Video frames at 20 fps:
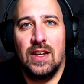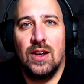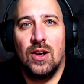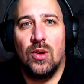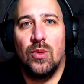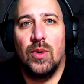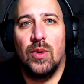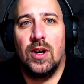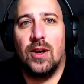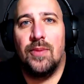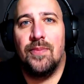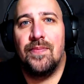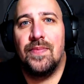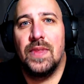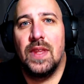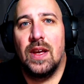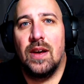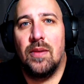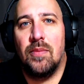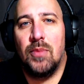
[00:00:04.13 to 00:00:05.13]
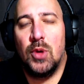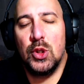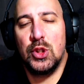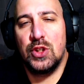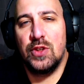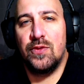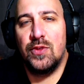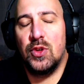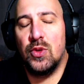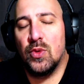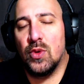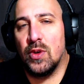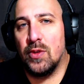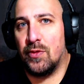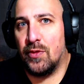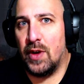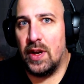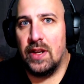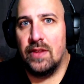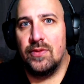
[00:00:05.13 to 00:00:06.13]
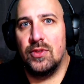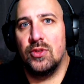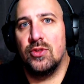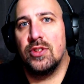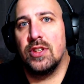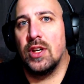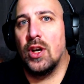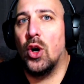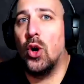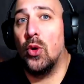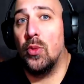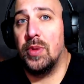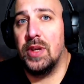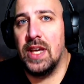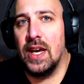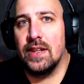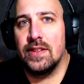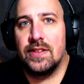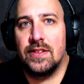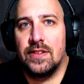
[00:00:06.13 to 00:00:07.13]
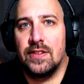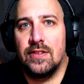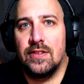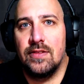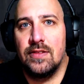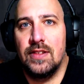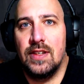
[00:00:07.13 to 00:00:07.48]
Well, most of you are afraid of using OBS.